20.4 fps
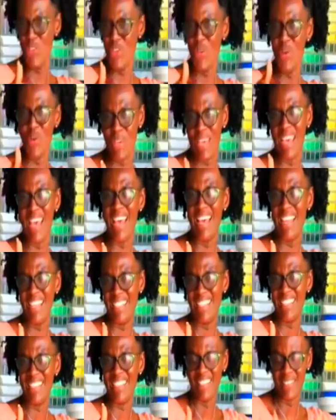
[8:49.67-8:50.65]
you can.
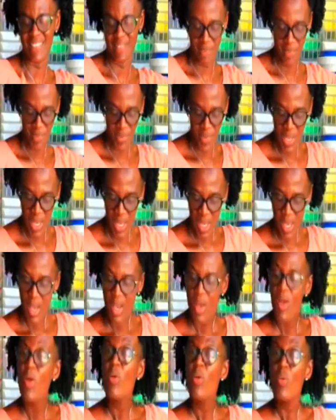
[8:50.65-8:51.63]

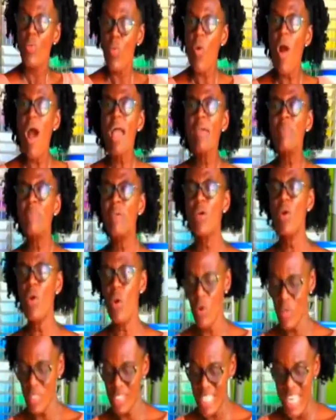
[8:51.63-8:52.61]
Why?
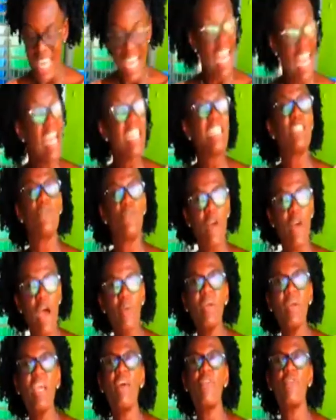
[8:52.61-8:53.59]
Because it's
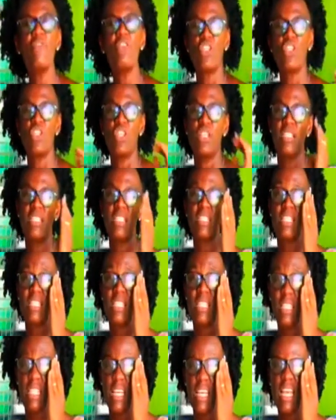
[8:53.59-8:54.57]
very efficient.
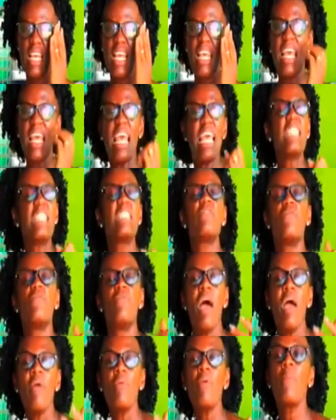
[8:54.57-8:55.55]
It's
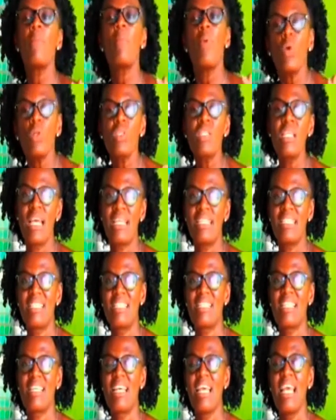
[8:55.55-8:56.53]
very
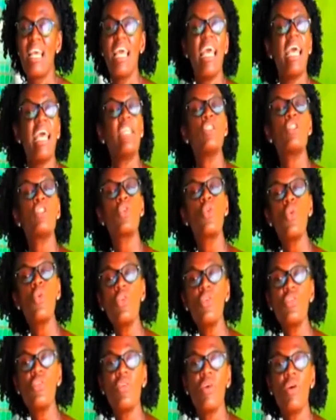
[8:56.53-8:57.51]
potent. It is
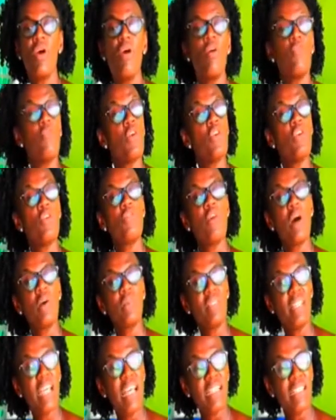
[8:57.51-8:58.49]
good for your
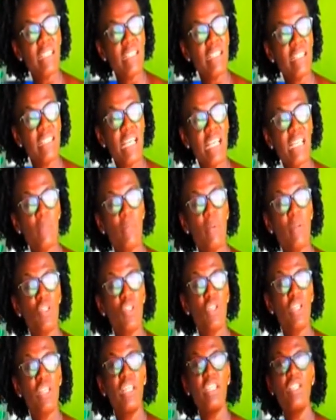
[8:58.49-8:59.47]
foundations,
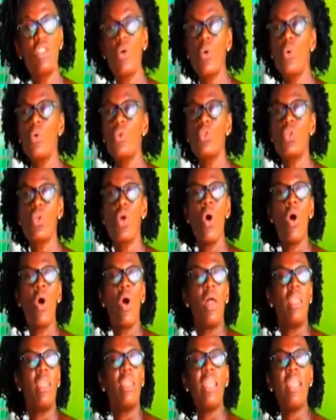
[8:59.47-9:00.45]
especially those
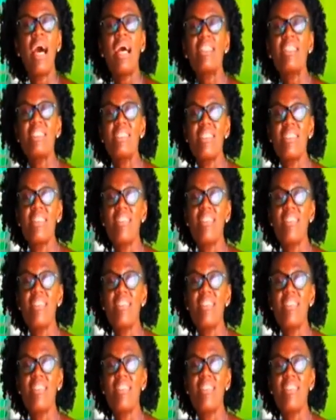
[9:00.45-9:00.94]
lands